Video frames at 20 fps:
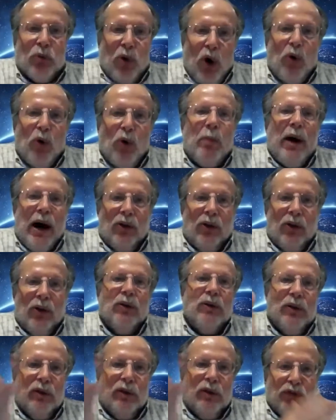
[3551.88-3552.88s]
role
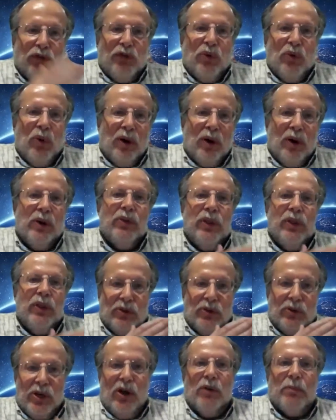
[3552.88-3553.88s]
model for
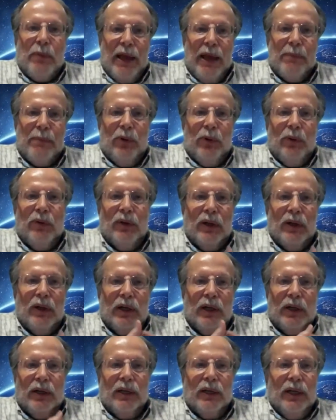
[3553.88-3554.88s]
those young people
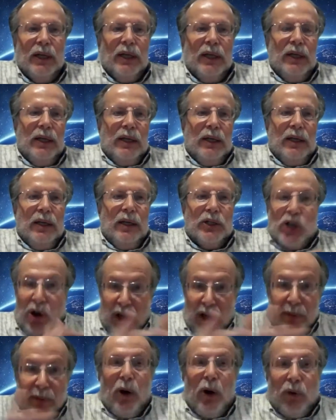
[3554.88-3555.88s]
uh,
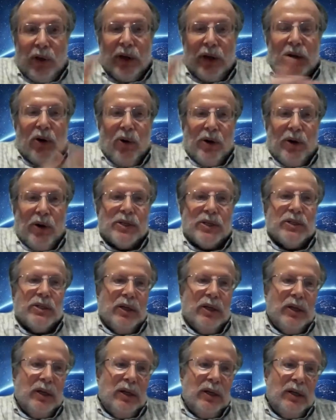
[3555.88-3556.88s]
charlie bolden of
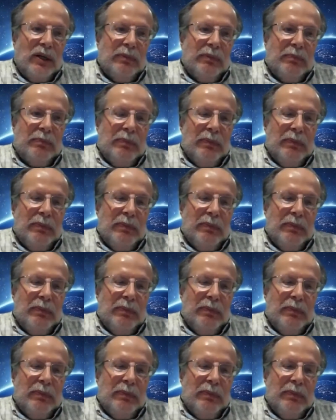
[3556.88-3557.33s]
course uh,